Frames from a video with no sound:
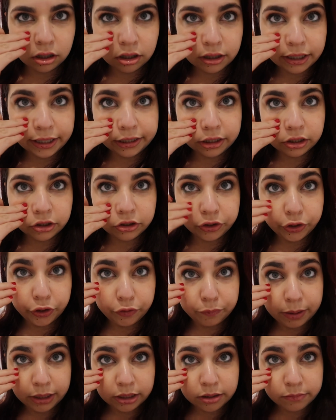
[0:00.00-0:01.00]
I literally
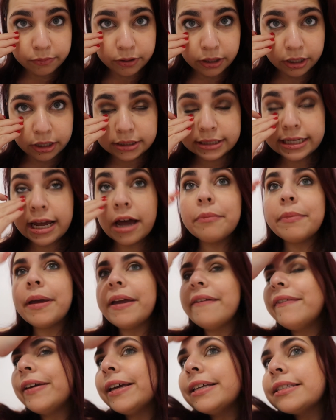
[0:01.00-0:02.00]
have makeup running down
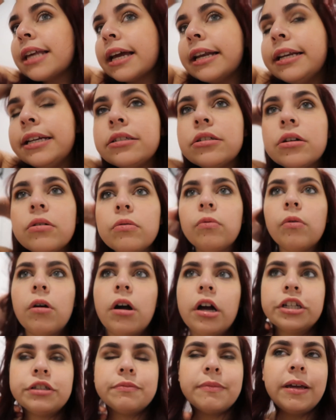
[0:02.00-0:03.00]
my face. I need to
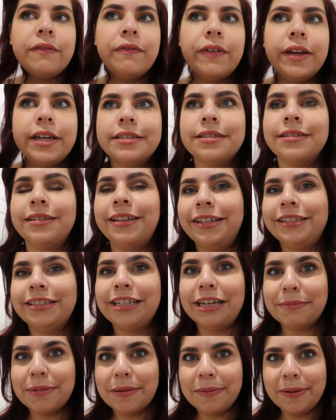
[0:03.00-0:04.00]
wash my face and like
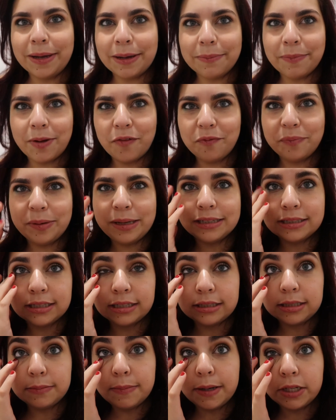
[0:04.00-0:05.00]
take my makeup off because
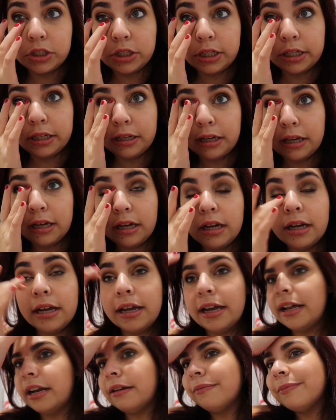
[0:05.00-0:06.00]
it's smudging
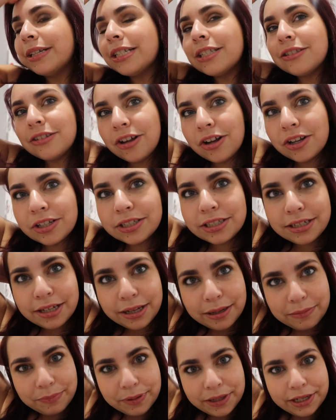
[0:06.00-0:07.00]
and I'm
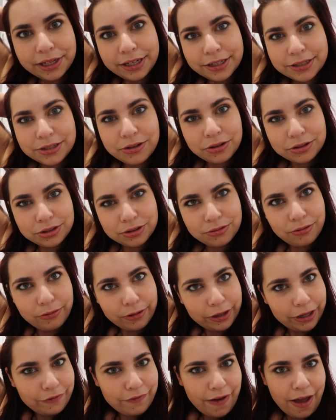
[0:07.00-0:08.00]
exhausted, but it is also
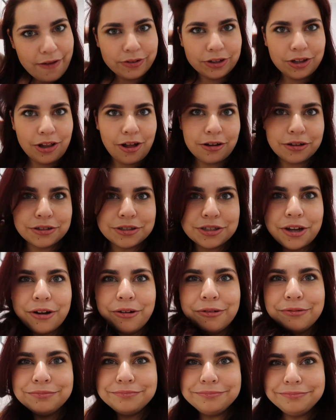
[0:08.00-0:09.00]
only 5 o'clock,
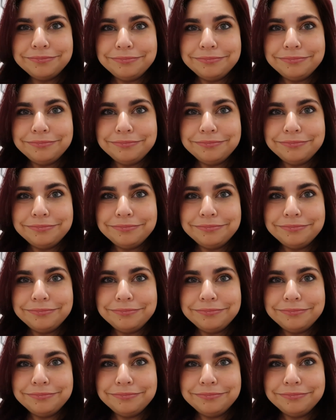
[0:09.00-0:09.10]
so.